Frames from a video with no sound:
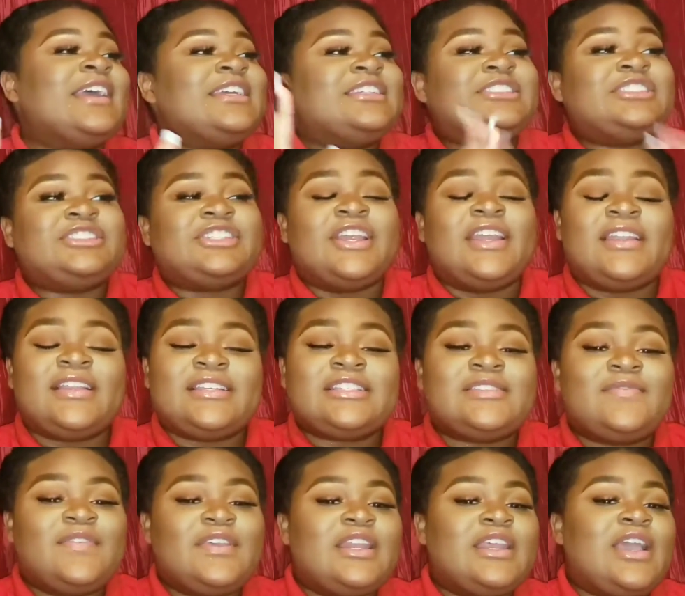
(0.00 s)
Share this
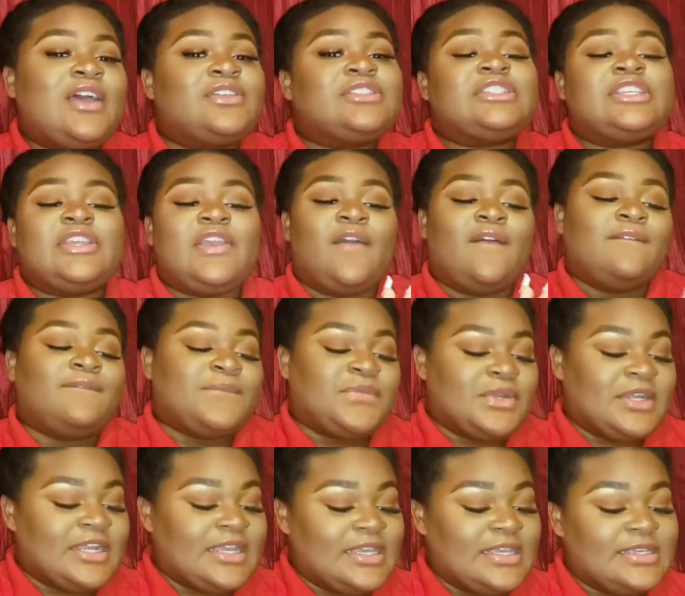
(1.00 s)
video to your
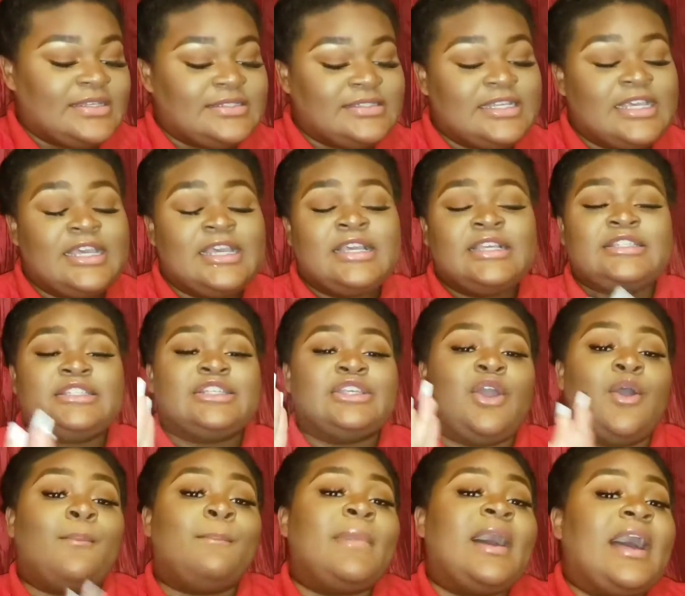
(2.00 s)
friends to
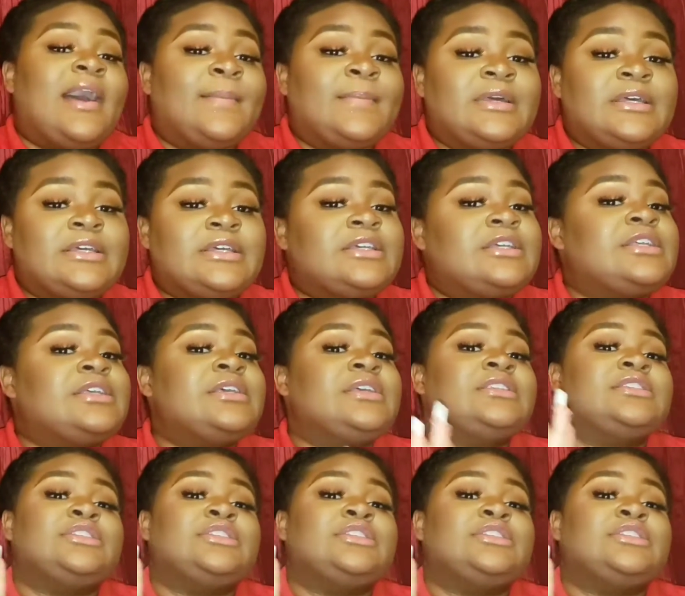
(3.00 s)
your mama,